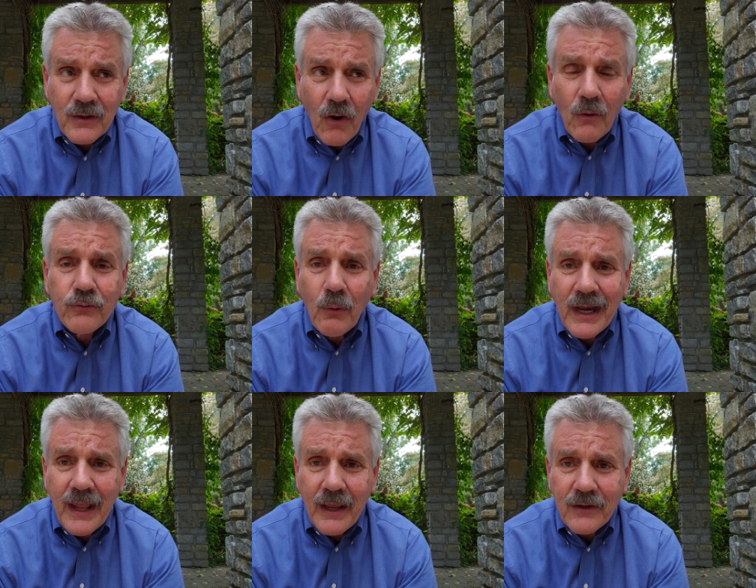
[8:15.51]
in all
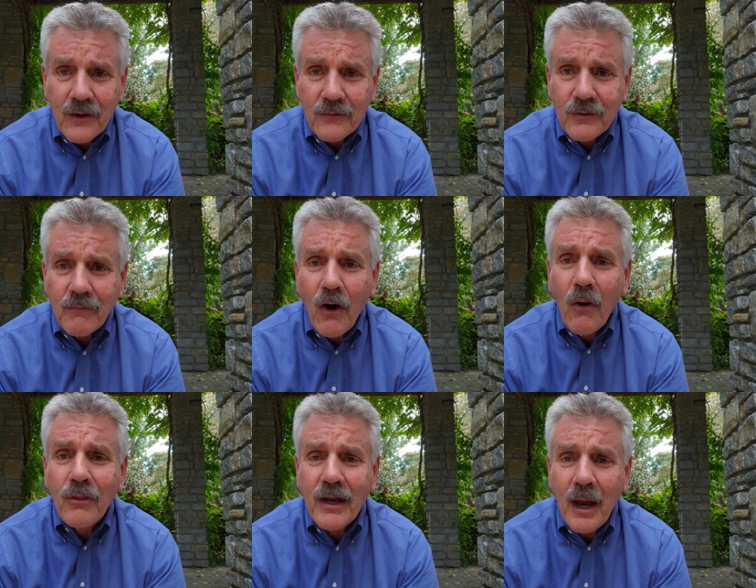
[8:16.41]
28 years of
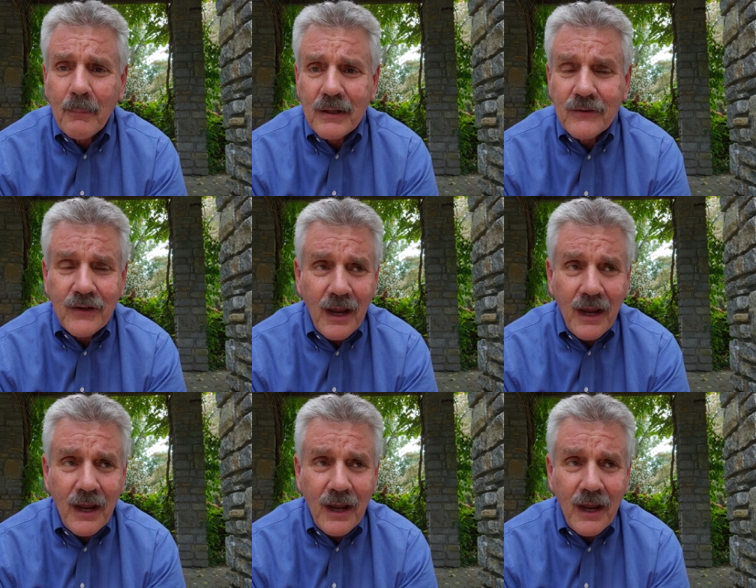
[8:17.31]
all the companies.